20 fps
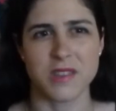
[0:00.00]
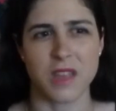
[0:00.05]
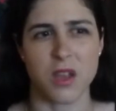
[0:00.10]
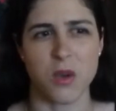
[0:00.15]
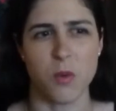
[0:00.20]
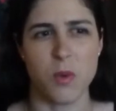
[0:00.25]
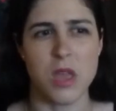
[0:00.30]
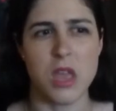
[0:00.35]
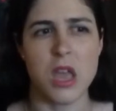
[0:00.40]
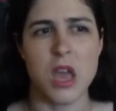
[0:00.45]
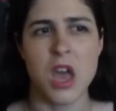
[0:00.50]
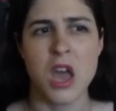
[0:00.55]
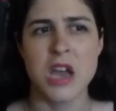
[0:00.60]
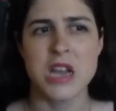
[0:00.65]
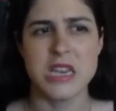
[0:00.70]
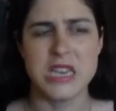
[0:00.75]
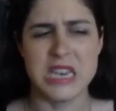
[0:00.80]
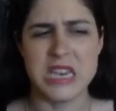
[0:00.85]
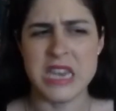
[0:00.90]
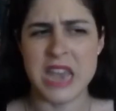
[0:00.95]
Like, we
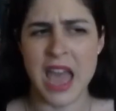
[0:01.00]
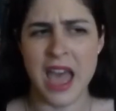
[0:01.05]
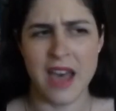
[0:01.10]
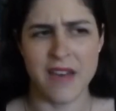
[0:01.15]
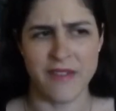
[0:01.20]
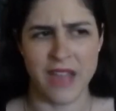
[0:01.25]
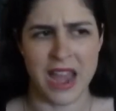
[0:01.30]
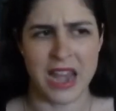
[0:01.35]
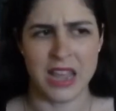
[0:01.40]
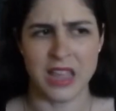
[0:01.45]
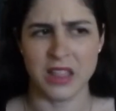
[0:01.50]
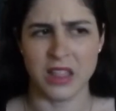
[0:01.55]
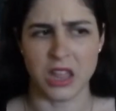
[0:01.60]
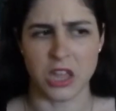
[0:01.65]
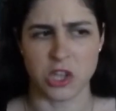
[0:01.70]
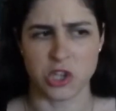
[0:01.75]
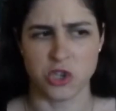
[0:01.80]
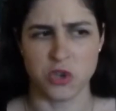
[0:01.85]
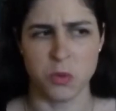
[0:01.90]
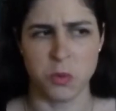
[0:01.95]
didn't have any,
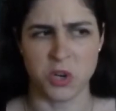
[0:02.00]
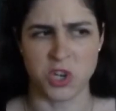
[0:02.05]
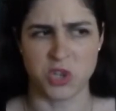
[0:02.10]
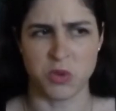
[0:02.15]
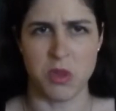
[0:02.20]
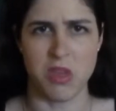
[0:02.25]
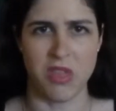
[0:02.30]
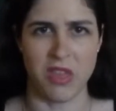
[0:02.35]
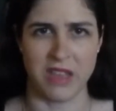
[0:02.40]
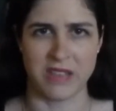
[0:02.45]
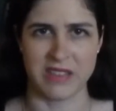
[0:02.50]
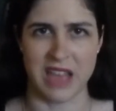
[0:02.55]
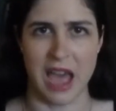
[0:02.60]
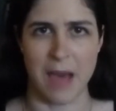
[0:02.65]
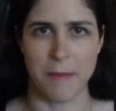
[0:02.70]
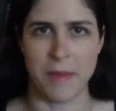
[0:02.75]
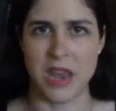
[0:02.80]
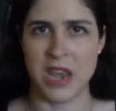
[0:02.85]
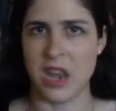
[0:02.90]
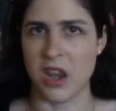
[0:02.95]
like, super sweet things
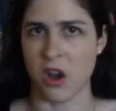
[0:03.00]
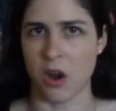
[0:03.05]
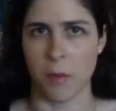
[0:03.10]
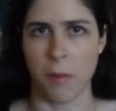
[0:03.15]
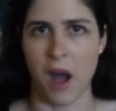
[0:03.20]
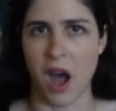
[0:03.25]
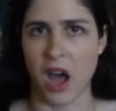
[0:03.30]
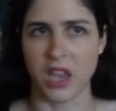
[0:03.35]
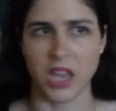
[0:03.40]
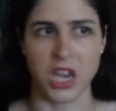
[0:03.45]
happen in our pod.